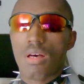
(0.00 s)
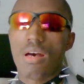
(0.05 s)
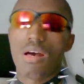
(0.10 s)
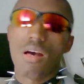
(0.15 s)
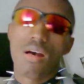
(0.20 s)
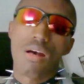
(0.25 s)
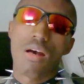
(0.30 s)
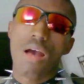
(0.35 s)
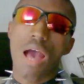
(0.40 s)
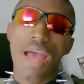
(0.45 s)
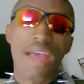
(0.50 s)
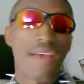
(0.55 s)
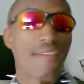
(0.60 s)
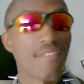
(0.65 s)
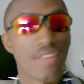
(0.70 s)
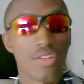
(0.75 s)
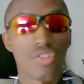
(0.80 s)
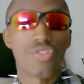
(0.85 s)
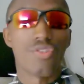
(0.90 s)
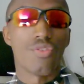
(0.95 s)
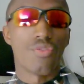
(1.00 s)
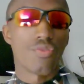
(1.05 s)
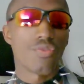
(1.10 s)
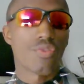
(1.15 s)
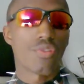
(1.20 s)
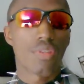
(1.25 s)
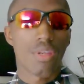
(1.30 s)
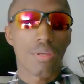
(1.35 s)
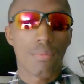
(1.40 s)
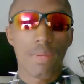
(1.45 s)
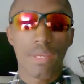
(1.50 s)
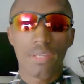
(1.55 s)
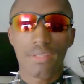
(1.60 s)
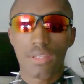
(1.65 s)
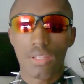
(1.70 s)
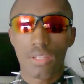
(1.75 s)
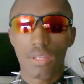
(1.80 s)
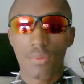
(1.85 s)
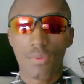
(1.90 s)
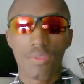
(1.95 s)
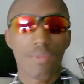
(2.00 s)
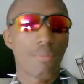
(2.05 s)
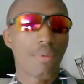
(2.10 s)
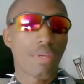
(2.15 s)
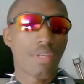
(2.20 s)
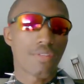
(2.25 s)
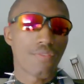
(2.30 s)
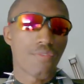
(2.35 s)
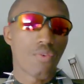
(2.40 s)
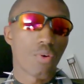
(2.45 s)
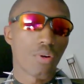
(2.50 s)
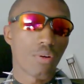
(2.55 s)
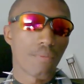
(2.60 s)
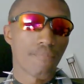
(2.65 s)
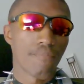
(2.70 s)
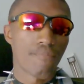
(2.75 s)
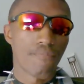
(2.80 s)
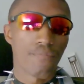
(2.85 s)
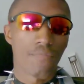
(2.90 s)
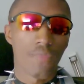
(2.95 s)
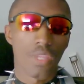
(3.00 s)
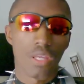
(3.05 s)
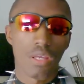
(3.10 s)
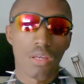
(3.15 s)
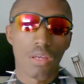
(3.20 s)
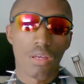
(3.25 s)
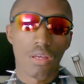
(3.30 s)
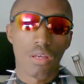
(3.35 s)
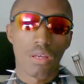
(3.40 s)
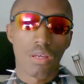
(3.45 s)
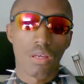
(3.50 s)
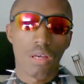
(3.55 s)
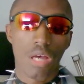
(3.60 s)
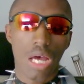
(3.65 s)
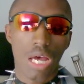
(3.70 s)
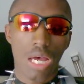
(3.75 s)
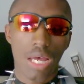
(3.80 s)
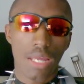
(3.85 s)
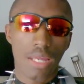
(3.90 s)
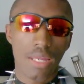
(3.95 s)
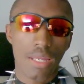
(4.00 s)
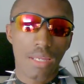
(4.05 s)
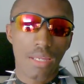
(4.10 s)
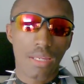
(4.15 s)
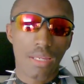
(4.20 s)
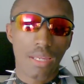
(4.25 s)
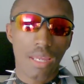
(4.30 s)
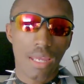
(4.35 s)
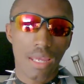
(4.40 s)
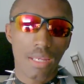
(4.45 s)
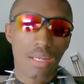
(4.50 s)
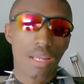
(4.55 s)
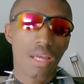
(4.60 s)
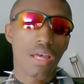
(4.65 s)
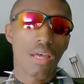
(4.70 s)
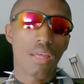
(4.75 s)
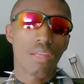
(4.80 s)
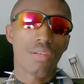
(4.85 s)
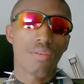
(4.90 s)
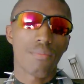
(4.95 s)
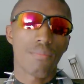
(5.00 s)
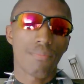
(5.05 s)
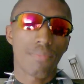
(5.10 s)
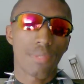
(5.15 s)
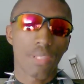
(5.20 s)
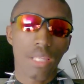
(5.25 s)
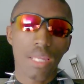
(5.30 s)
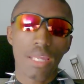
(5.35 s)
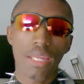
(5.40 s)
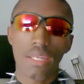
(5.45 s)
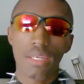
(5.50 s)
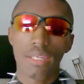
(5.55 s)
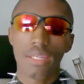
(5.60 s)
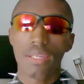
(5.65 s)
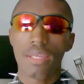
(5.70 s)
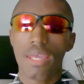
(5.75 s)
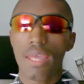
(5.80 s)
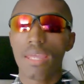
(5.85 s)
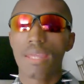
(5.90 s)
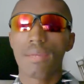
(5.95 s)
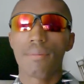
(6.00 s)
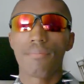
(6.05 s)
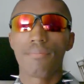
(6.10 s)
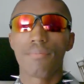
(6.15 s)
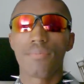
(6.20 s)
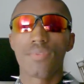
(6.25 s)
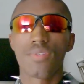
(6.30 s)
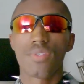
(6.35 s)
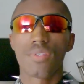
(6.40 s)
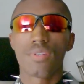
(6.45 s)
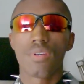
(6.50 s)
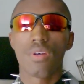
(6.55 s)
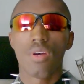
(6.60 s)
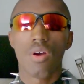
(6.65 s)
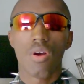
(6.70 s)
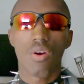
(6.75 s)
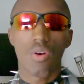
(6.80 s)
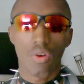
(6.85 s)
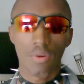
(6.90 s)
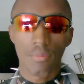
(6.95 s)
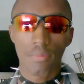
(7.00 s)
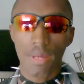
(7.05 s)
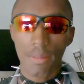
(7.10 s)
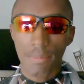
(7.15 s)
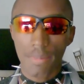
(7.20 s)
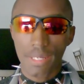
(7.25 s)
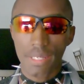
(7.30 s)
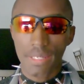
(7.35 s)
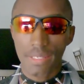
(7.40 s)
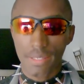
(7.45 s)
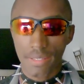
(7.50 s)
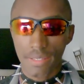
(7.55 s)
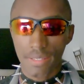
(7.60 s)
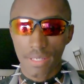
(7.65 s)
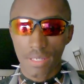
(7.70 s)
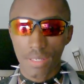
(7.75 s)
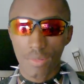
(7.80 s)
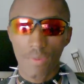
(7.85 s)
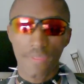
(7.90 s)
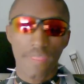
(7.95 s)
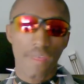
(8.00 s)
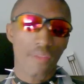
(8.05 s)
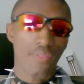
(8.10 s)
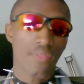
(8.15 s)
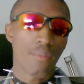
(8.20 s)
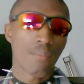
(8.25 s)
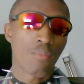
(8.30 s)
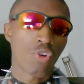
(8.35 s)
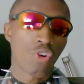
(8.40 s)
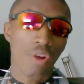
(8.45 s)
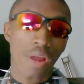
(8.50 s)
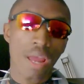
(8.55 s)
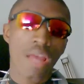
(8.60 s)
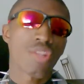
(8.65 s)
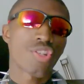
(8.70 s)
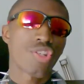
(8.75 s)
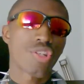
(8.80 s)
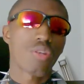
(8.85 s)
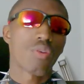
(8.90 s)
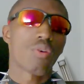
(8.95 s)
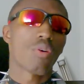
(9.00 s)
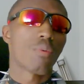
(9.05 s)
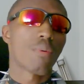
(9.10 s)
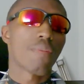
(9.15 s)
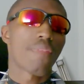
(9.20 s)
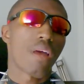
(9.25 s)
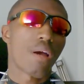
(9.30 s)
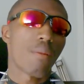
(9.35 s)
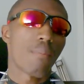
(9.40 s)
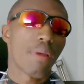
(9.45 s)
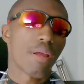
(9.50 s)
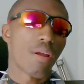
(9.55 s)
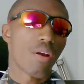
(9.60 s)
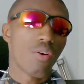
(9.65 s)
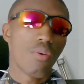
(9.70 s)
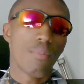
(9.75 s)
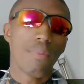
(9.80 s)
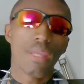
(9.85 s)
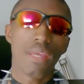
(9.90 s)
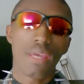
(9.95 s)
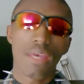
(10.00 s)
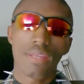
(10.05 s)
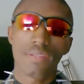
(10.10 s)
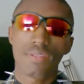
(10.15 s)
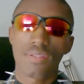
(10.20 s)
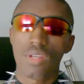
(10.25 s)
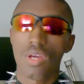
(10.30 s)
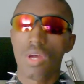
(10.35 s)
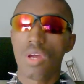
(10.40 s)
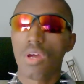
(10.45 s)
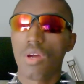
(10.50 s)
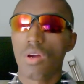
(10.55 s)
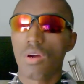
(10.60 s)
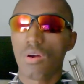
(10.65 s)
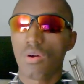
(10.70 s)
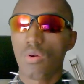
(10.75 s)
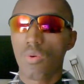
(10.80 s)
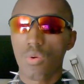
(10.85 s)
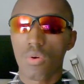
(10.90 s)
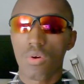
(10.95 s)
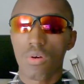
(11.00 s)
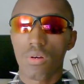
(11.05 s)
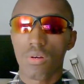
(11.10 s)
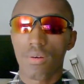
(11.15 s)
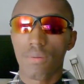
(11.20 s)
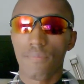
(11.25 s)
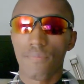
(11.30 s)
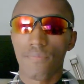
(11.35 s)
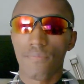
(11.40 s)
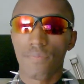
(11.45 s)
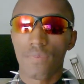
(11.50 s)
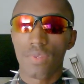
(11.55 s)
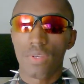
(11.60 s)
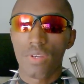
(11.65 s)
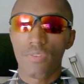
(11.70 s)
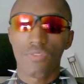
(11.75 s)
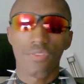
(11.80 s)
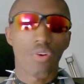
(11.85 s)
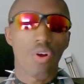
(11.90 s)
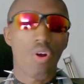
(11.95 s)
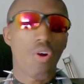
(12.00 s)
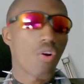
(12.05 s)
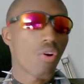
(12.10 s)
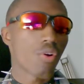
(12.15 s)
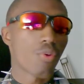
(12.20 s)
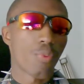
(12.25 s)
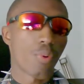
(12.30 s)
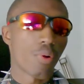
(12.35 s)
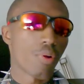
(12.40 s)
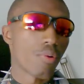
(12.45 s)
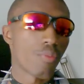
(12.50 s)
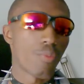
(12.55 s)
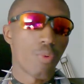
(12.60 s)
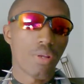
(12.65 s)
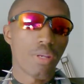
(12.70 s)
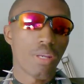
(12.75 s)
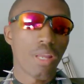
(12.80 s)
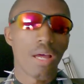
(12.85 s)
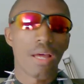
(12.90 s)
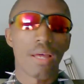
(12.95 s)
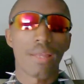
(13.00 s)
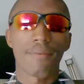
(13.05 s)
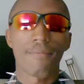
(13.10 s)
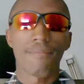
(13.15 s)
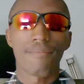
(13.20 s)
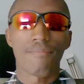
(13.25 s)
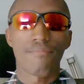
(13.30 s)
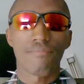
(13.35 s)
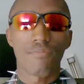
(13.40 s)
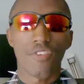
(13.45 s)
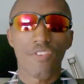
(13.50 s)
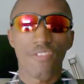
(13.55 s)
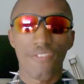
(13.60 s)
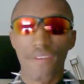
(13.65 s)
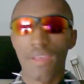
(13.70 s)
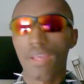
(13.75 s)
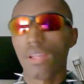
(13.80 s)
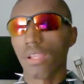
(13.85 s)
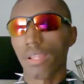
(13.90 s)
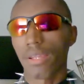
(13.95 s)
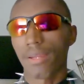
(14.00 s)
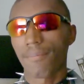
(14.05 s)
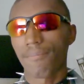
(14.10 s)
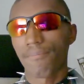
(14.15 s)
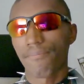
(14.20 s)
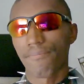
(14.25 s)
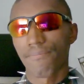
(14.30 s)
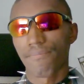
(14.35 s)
I have issues, basically, with the PS4. I cannot play any games on my PC without them crashing or without my OBS or different hardware and whatnot failing.